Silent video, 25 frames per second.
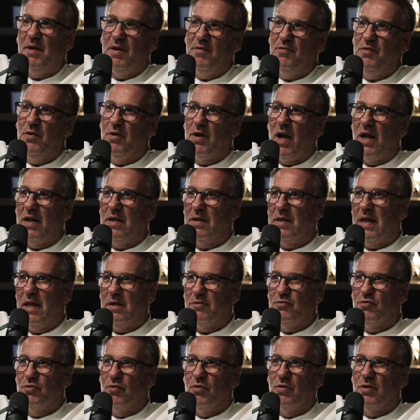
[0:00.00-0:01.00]
But if you're going to
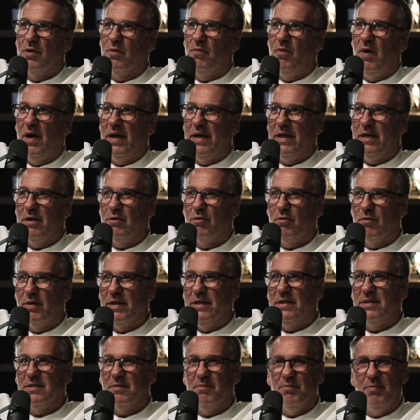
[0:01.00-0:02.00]
get drawn away in
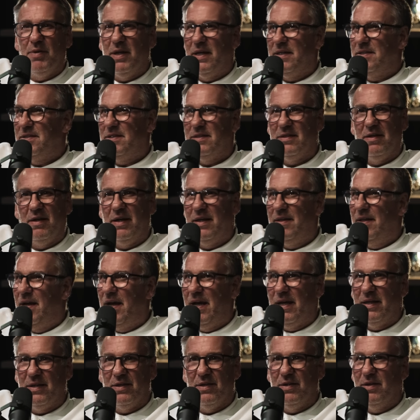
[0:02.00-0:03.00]
Greece and places like
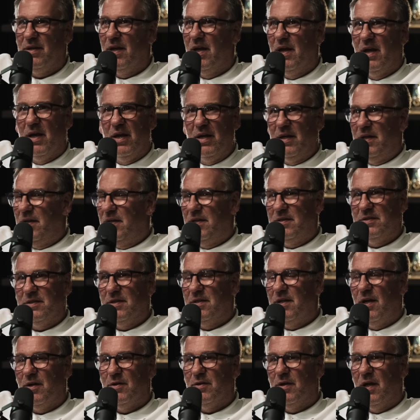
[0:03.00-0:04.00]
that, you, it's
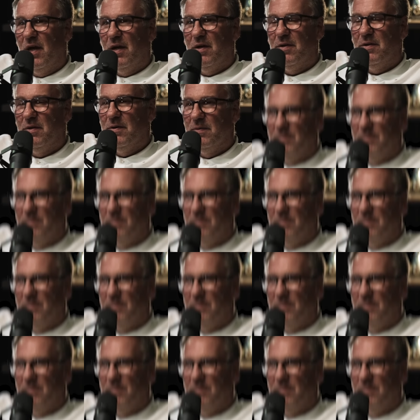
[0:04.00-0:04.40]
a no go.